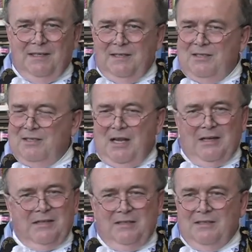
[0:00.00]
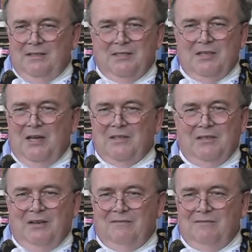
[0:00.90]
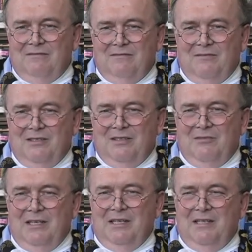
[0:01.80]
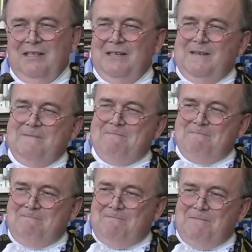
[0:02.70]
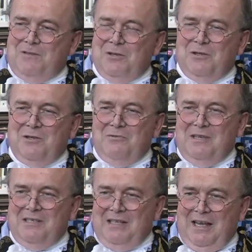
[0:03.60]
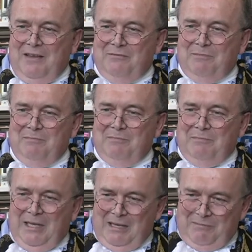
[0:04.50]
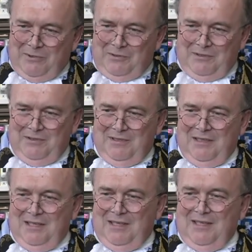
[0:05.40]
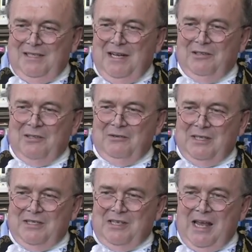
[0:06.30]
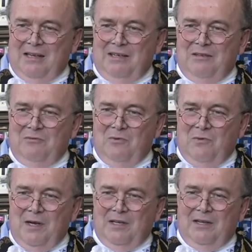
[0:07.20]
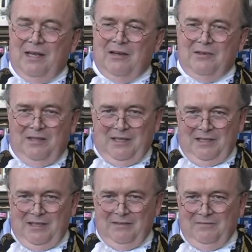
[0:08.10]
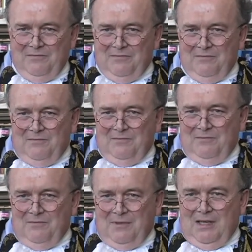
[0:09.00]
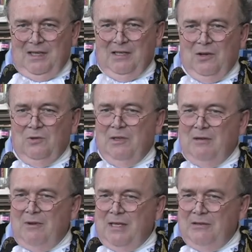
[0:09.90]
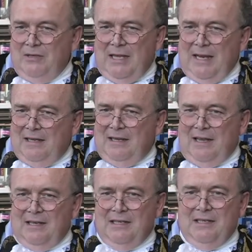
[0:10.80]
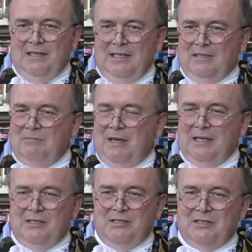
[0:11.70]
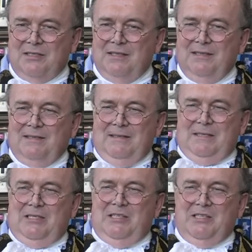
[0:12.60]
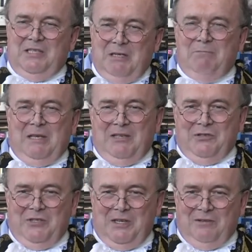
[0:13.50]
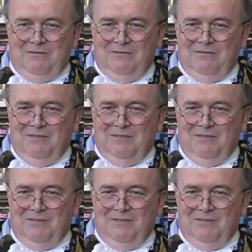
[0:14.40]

it's not, an, it's not enough. You need, you need to have the people tell you exactly what they are thinking. And the only way you get that is by just steeping yourself